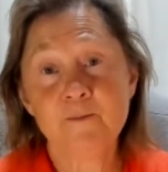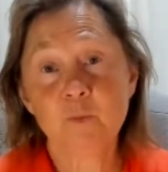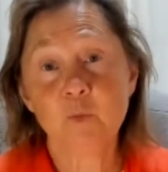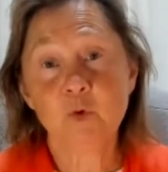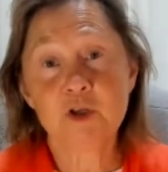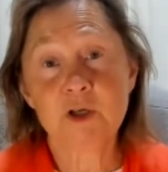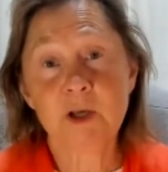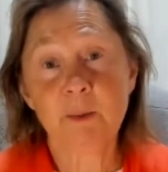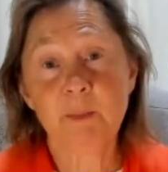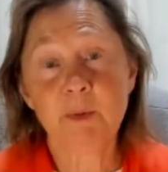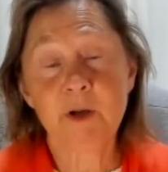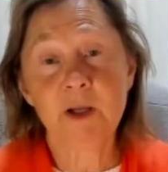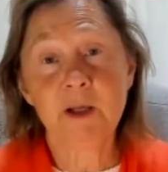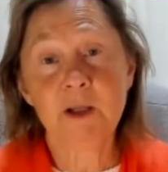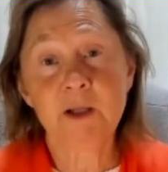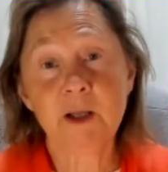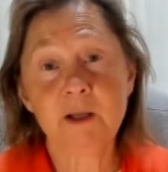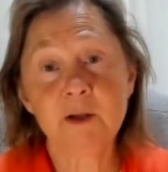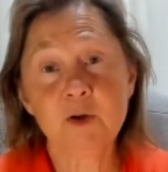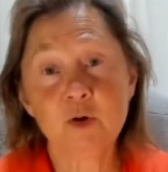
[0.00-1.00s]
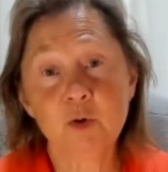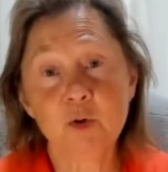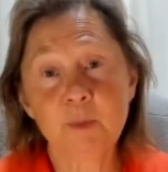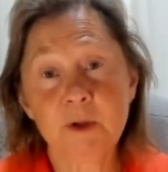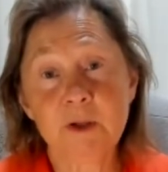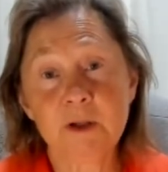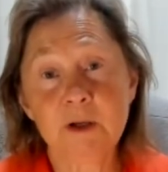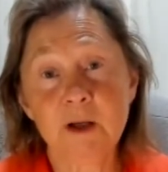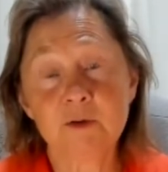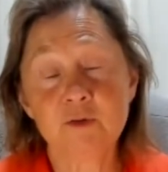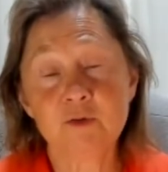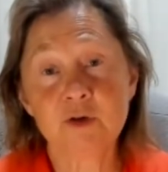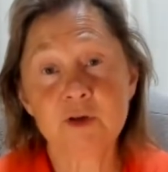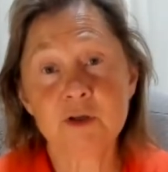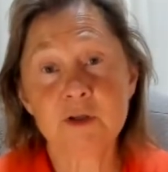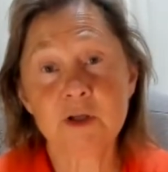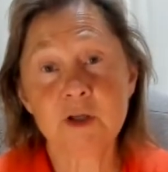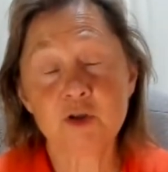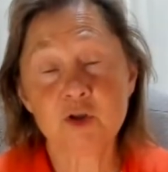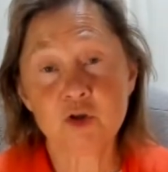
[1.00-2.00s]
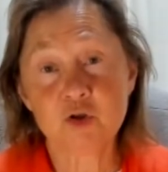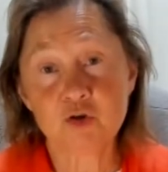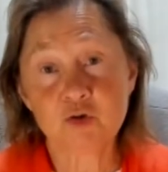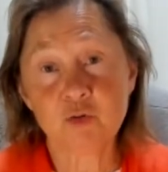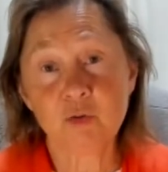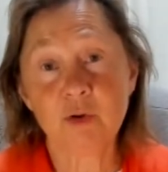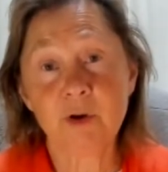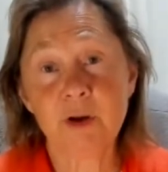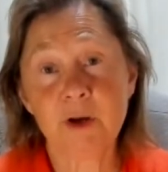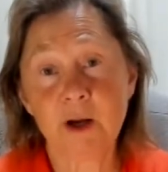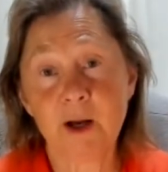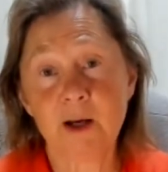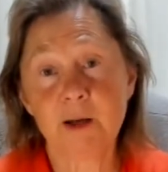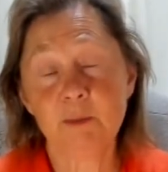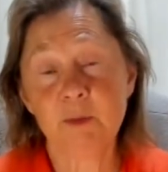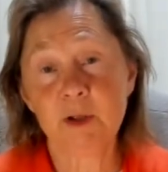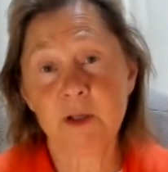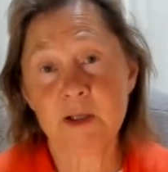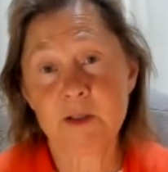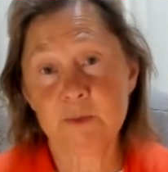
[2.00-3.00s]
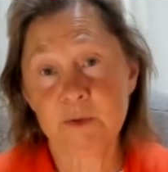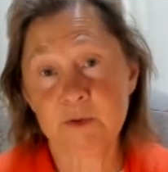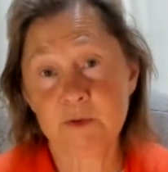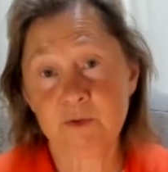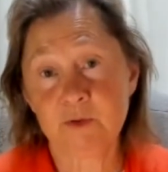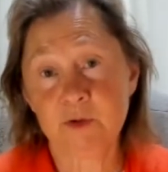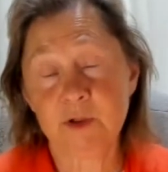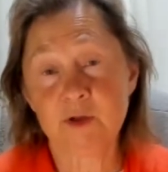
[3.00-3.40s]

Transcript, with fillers: what's happening in other European countries, they're destroying animal husbandry.